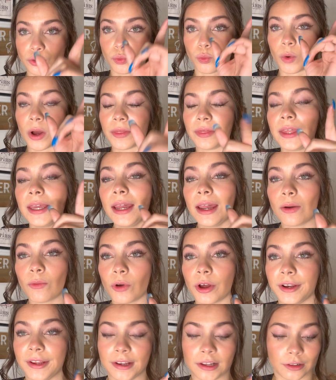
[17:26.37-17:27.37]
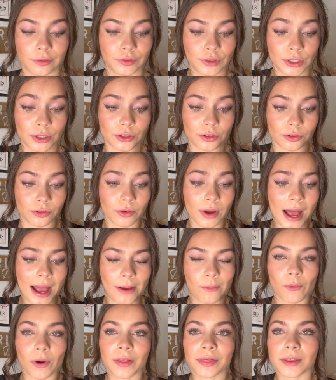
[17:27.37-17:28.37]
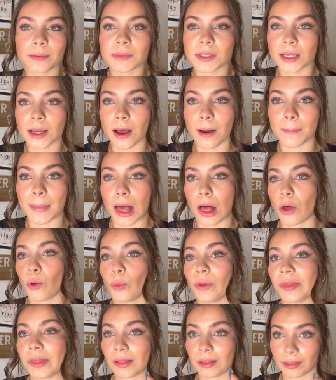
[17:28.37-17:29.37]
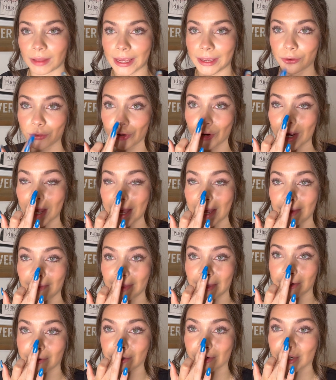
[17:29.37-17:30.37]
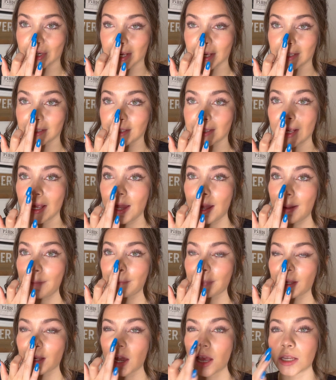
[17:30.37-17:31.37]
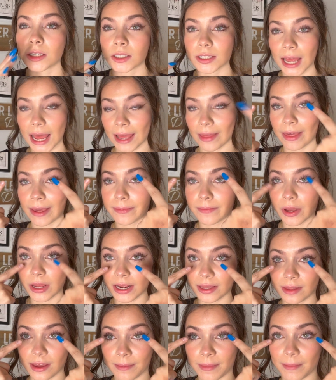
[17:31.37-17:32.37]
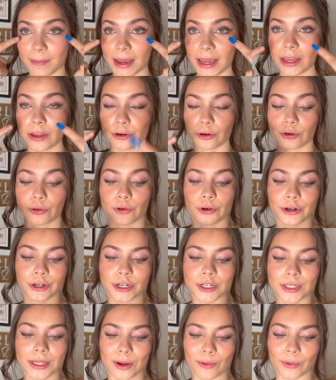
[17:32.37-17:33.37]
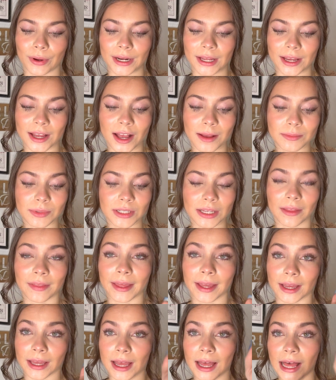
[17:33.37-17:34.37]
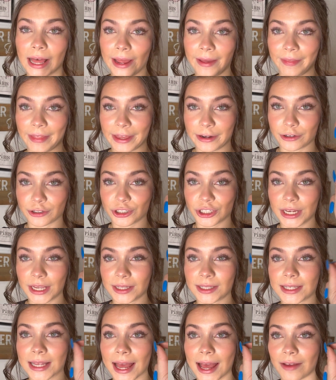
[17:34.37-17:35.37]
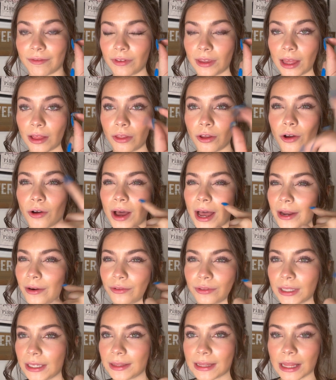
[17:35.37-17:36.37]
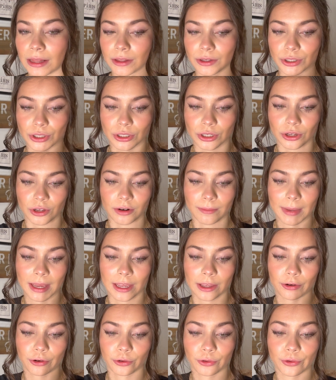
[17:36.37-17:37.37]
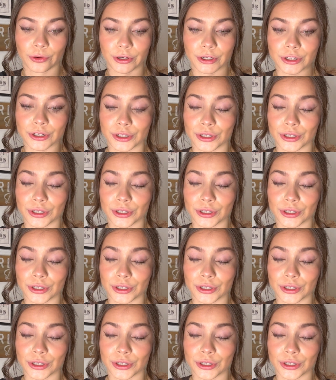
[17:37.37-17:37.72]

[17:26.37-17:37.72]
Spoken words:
one thing I want e.l.f. to do. I want them to come out with lighter highlighter shades, because I like putting them in my inner corners, and when it comes to like highlighter shades that have yellow, I don't think that looks good in my inner corners.